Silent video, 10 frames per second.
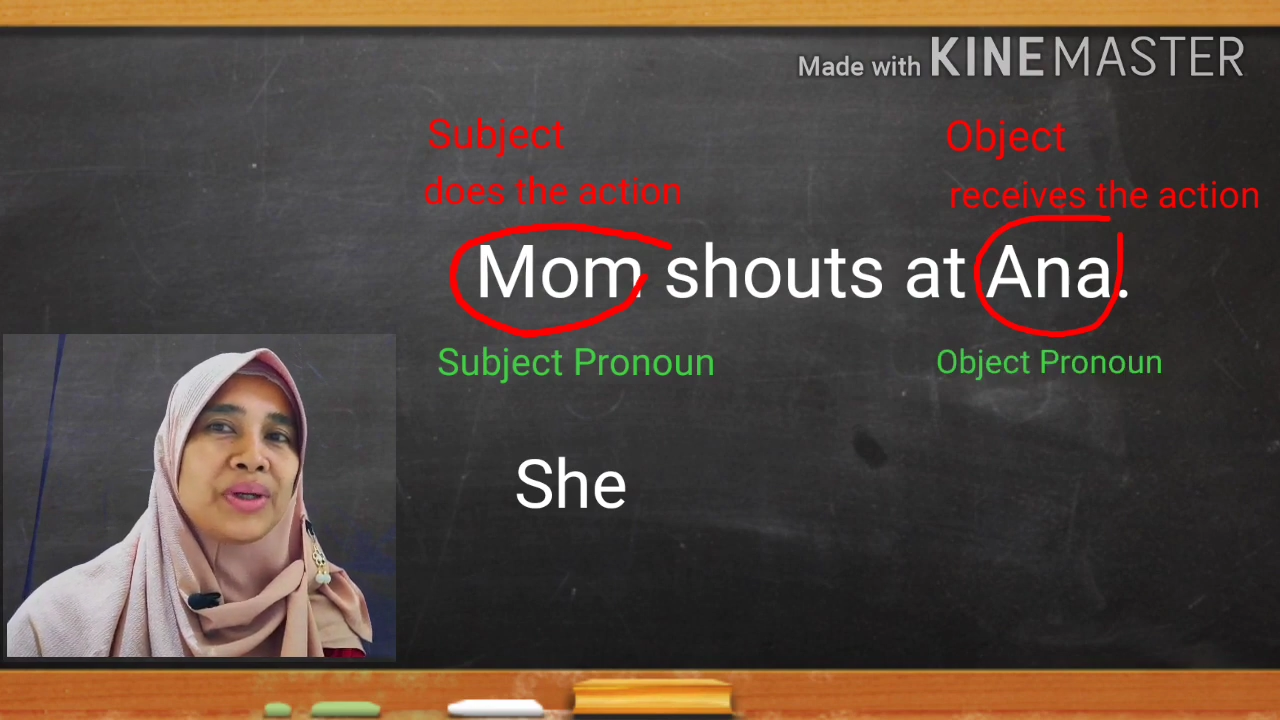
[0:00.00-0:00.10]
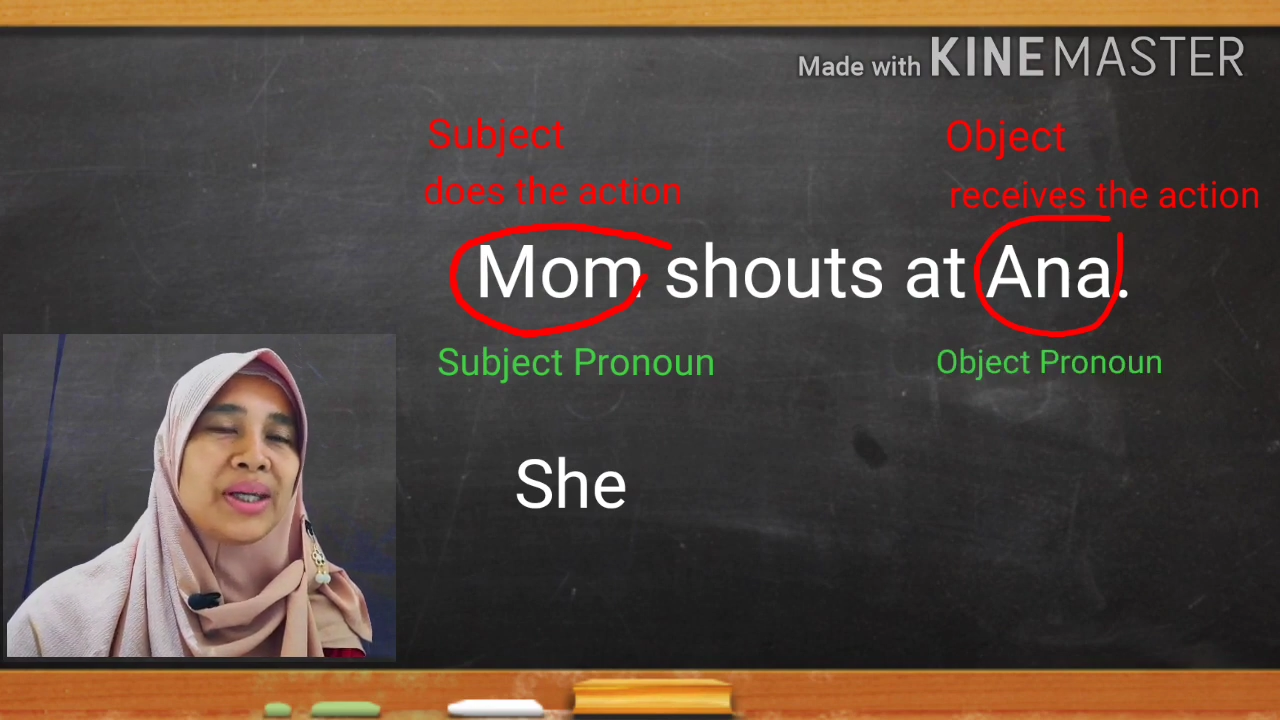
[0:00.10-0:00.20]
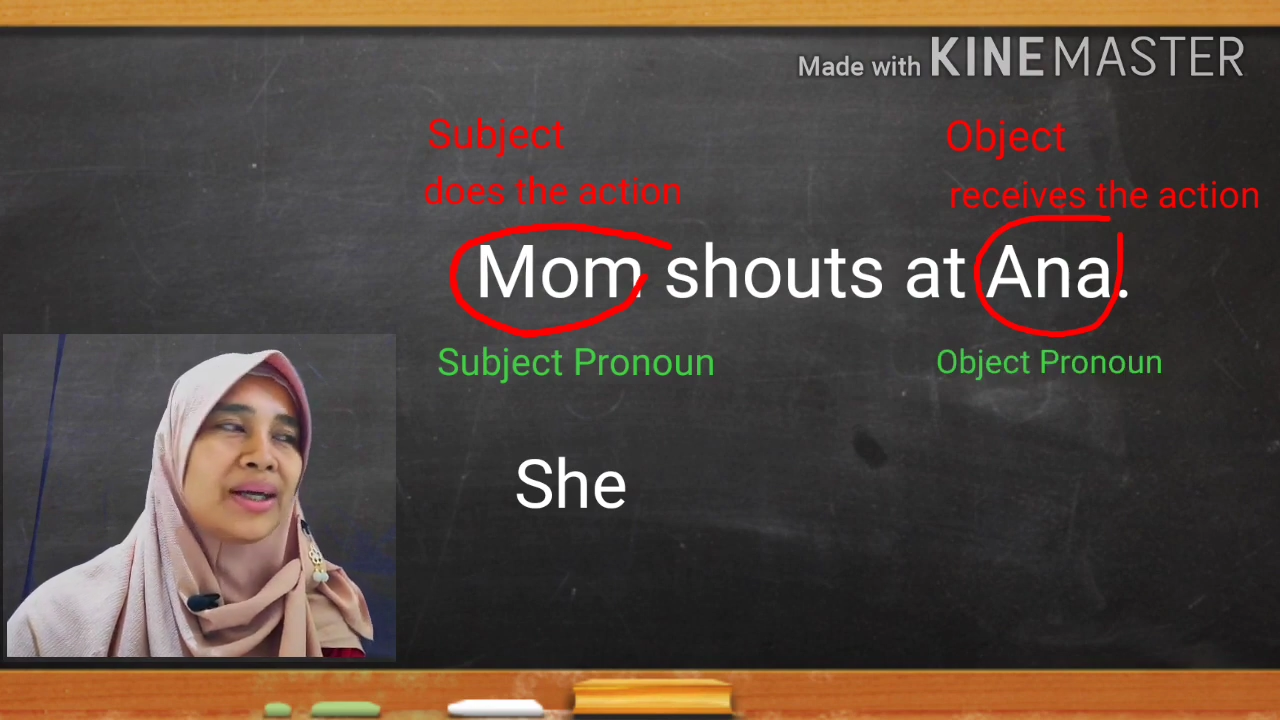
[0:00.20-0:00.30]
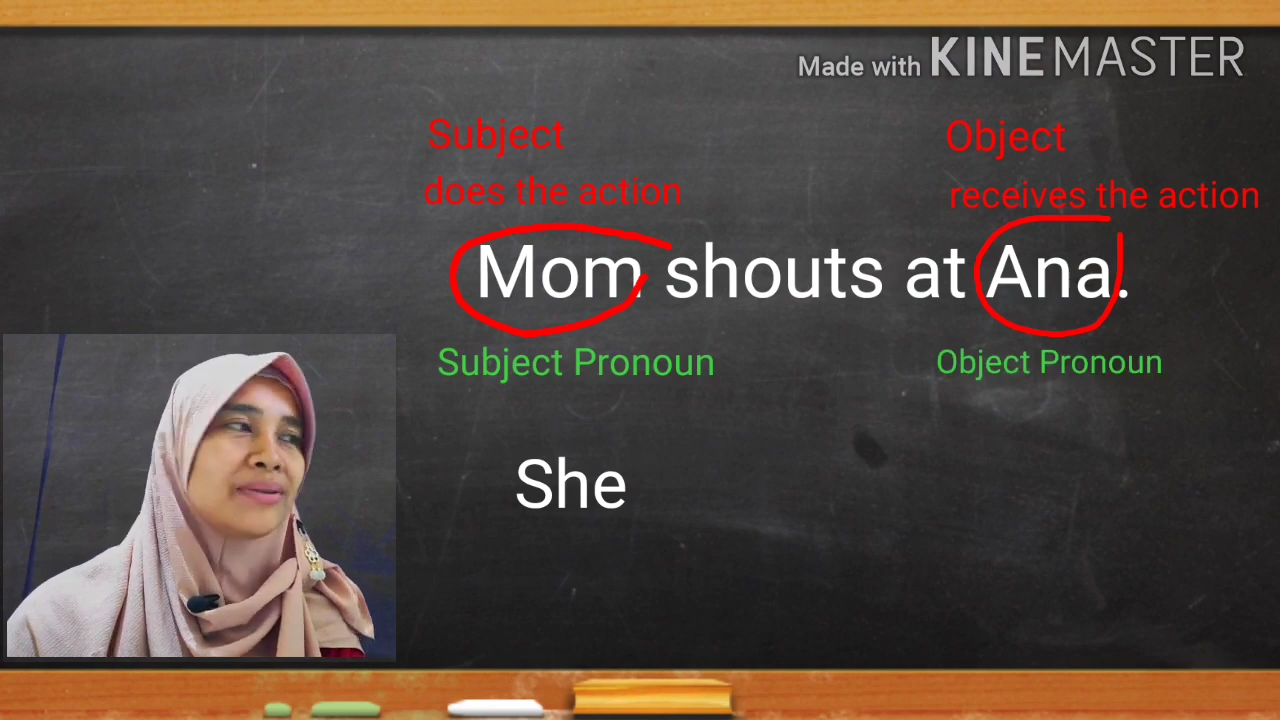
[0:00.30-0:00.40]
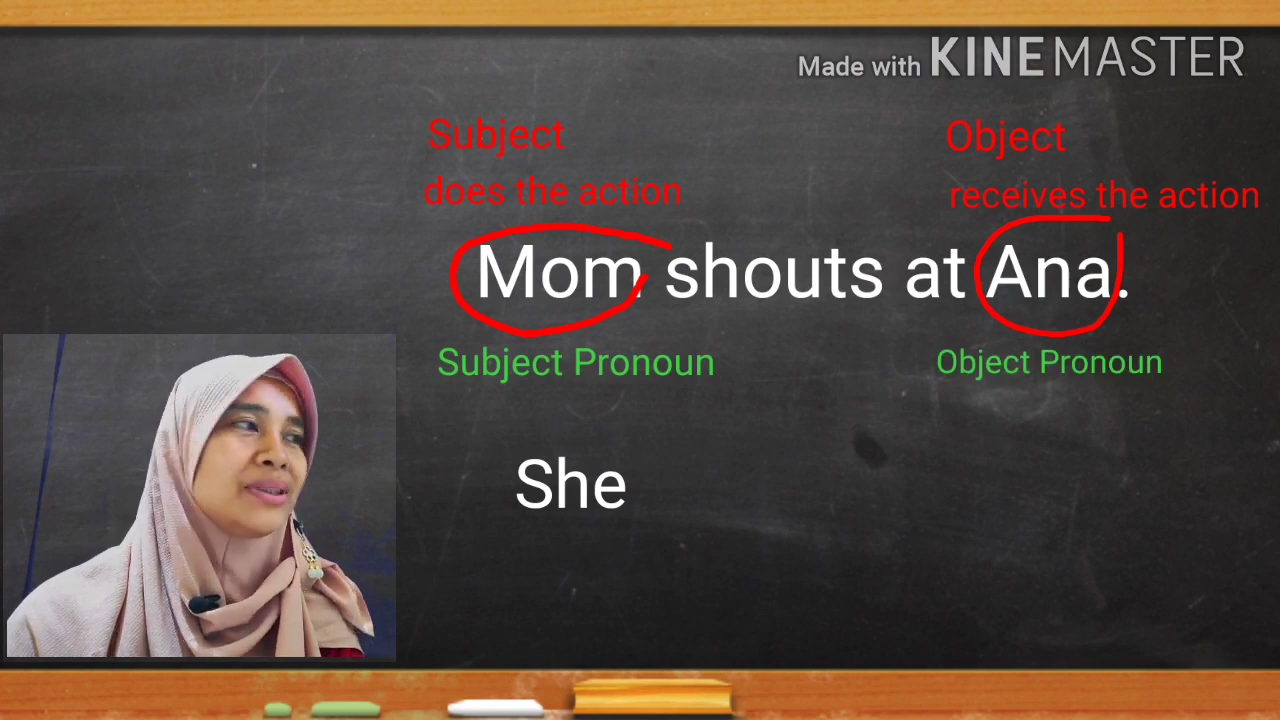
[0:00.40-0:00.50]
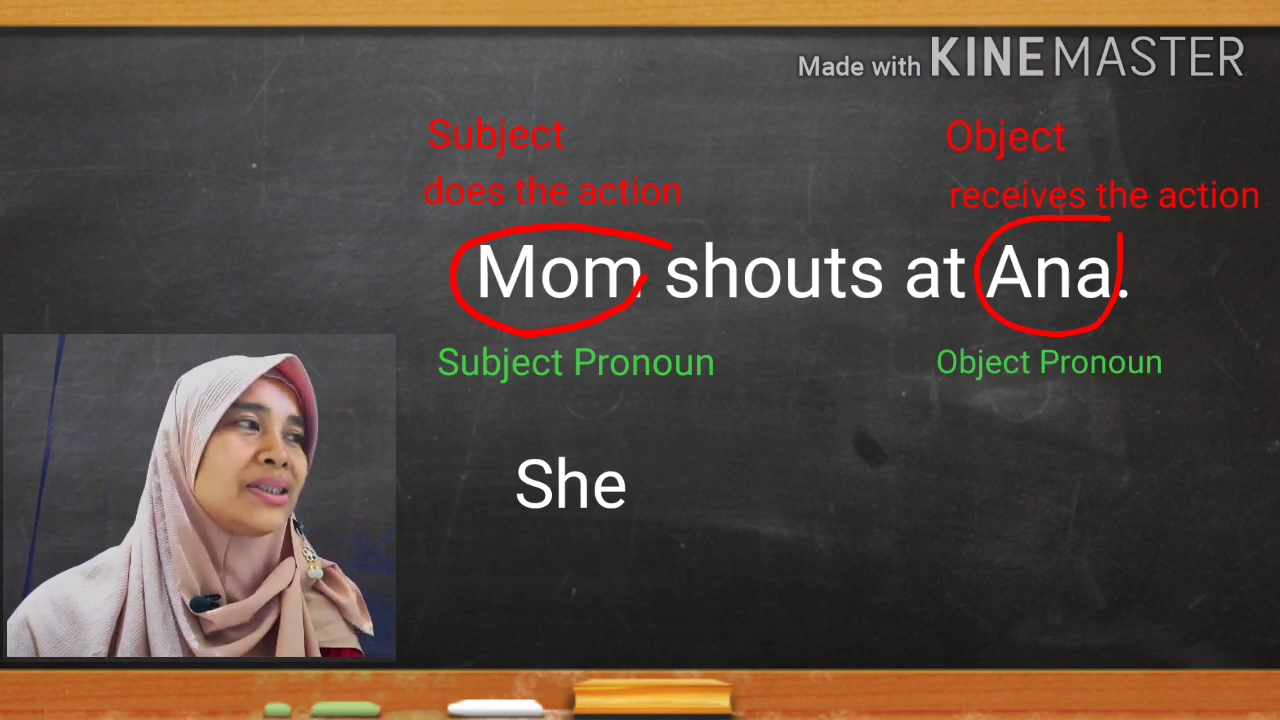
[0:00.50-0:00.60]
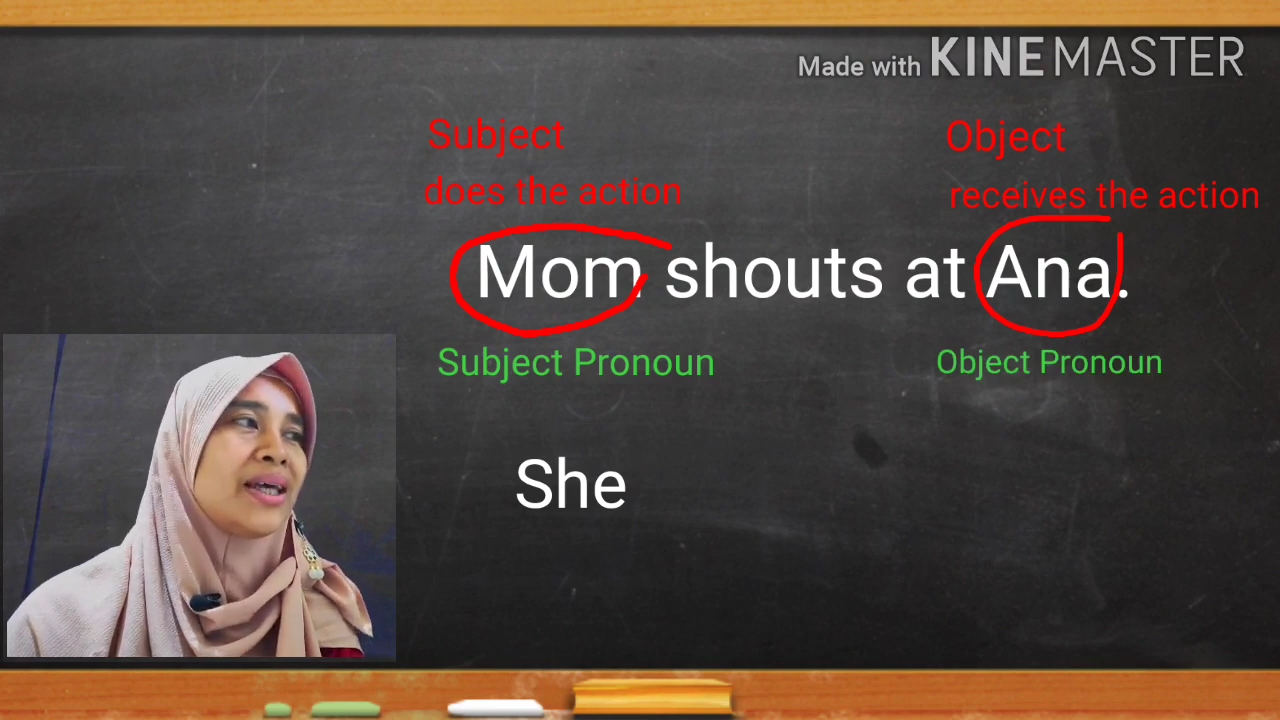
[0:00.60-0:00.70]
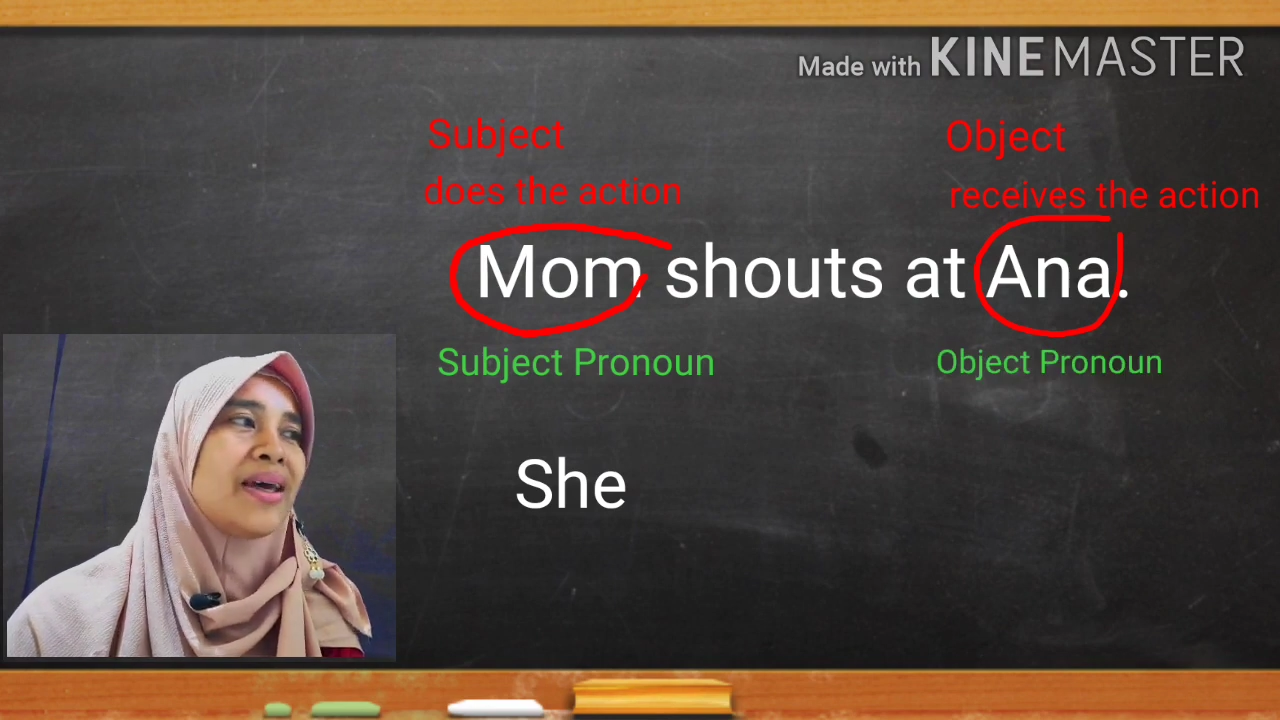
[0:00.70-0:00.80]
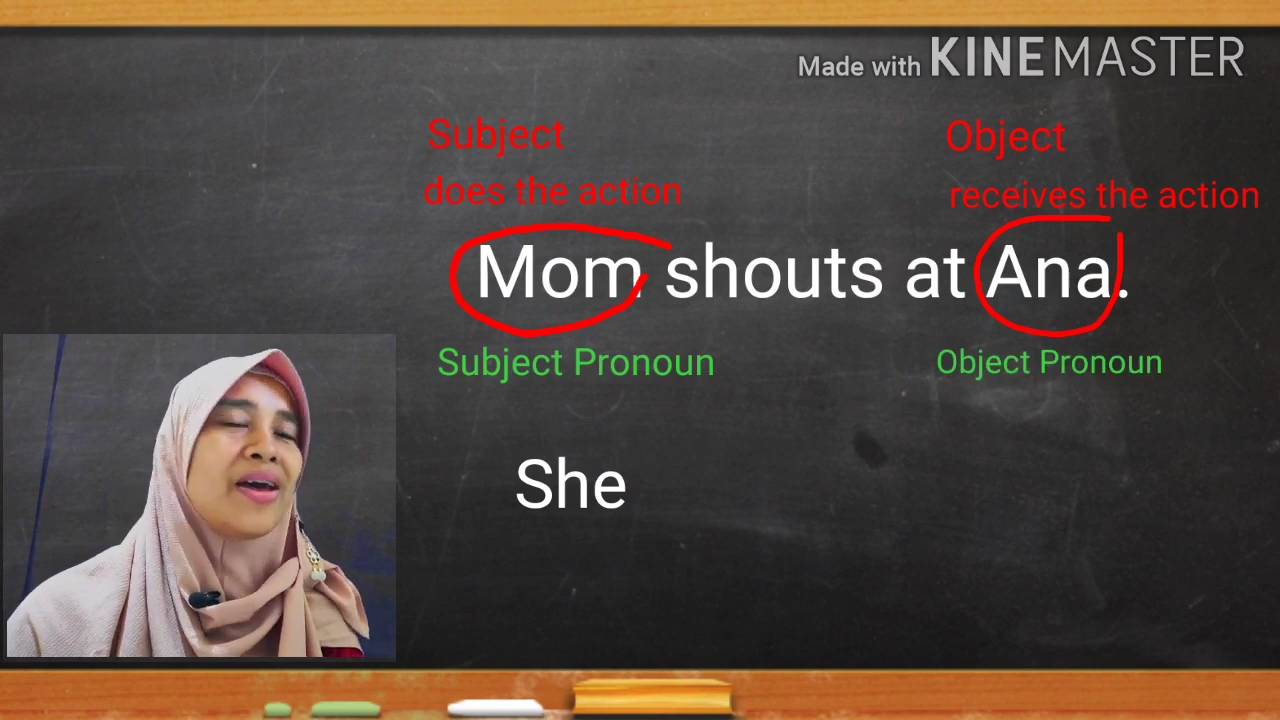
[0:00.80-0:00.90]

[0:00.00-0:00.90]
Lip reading: pronouns